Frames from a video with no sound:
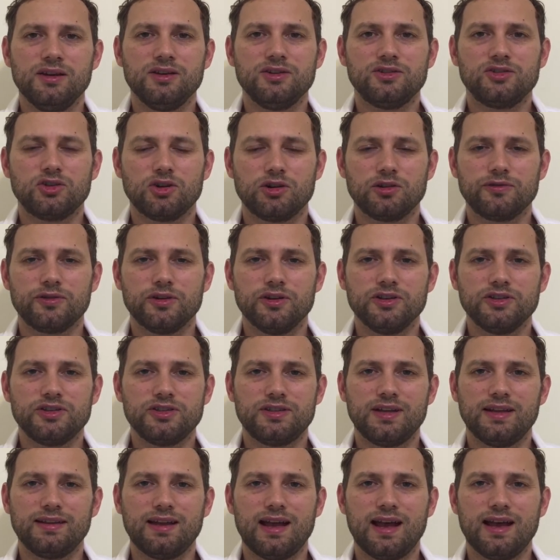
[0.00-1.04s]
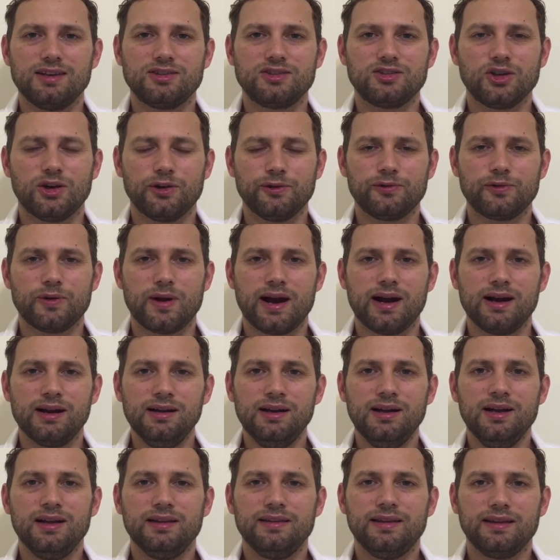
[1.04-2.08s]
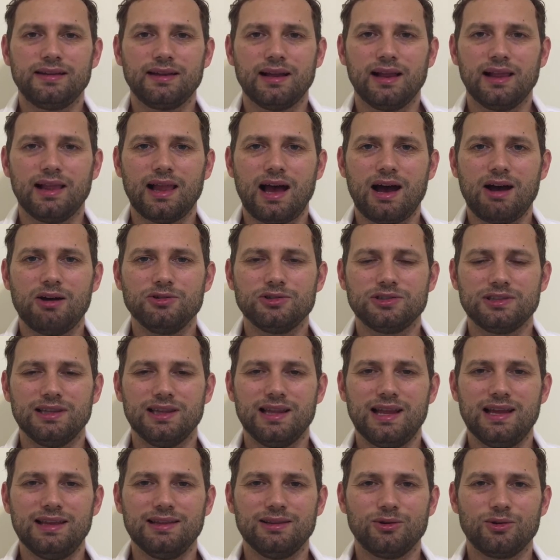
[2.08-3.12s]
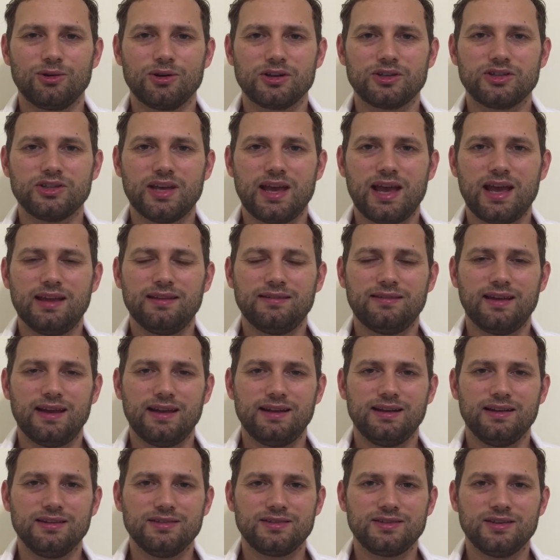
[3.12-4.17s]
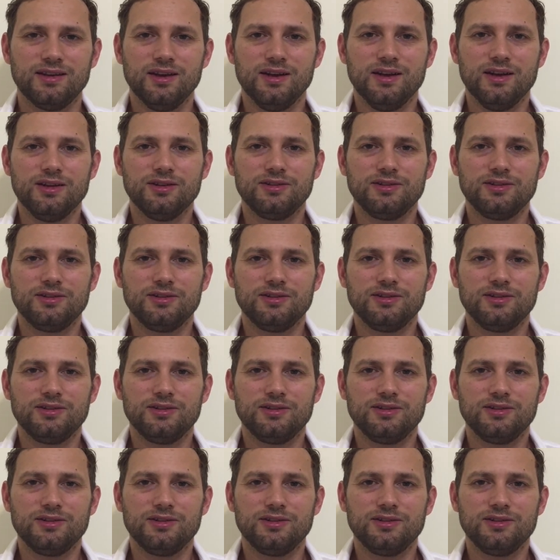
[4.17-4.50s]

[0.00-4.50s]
service that has software that allows landlords and tenants